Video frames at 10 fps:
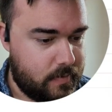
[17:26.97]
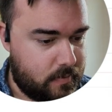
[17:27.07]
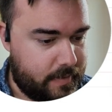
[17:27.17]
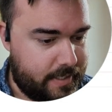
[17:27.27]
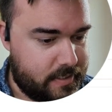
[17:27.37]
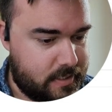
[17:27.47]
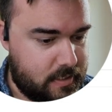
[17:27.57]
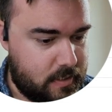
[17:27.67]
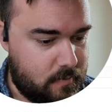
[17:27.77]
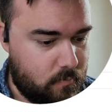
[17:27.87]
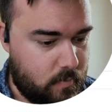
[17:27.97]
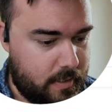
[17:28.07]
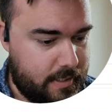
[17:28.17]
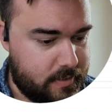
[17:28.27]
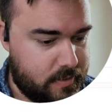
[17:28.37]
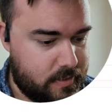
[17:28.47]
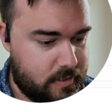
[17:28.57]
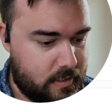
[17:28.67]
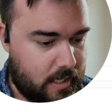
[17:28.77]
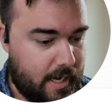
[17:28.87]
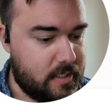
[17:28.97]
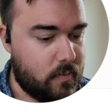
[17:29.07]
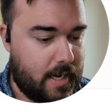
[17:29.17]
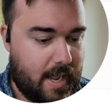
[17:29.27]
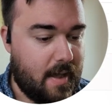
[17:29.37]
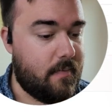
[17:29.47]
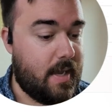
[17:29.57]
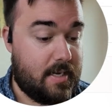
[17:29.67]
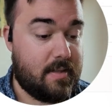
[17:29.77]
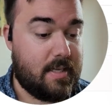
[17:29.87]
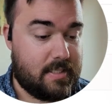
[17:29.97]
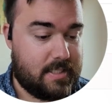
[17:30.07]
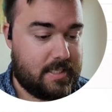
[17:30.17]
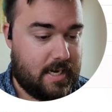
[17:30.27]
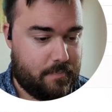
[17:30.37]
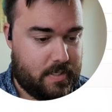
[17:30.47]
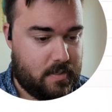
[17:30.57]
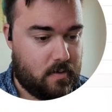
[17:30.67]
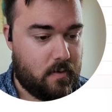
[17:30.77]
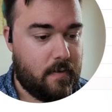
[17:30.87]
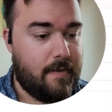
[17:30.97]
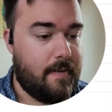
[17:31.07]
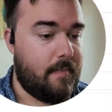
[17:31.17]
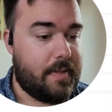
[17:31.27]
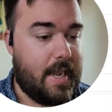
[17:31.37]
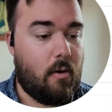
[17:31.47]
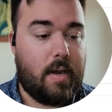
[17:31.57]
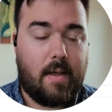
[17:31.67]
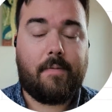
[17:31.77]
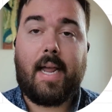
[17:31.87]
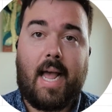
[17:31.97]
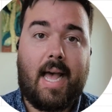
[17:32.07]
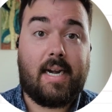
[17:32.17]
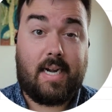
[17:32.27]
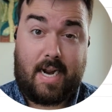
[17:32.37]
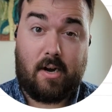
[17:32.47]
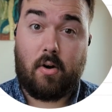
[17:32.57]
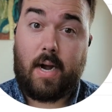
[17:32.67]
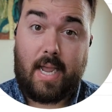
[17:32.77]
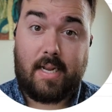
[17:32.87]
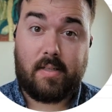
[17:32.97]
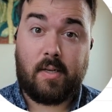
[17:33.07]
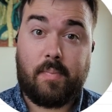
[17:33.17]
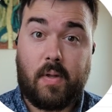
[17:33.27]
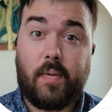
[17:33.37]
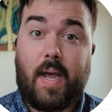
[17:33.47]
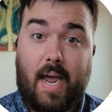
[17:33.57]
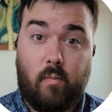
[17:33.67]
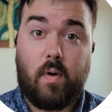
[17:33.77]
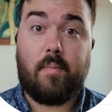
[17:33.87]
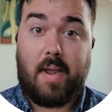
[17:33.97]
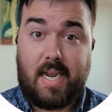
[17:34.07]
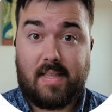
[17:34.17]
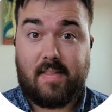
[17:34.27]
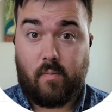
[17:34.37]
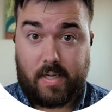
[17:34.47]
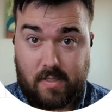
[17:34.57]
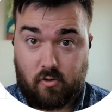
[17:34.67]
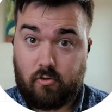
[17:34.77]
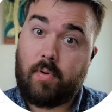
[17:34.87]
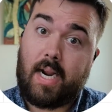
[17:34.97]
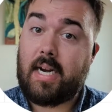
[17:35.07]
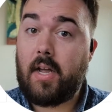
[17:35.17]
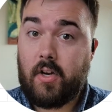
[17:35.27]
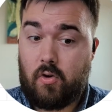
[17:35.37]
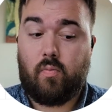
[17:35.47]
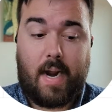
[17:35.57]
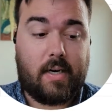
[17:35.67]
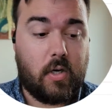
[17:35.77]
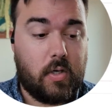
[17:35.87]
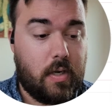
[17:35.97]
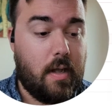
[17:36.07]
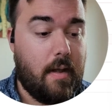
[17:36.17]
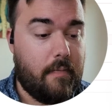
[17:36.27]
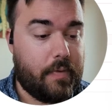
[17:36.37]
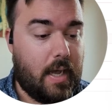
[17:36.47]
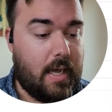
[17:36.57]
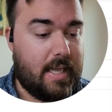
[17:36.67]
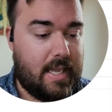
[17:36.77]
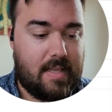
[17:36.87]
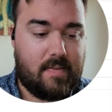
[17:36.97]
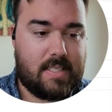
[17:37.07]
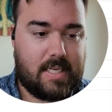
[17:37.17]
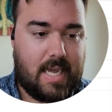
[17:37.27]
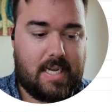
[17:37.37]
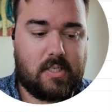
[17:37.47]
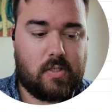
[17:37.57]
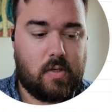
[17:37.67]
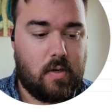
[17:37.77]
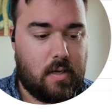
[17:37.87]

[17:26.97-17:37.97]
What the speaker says: So let's see what, I don't have anything set up here. Now, if I had an error handling build, I would make it that we can create a new record. In this case,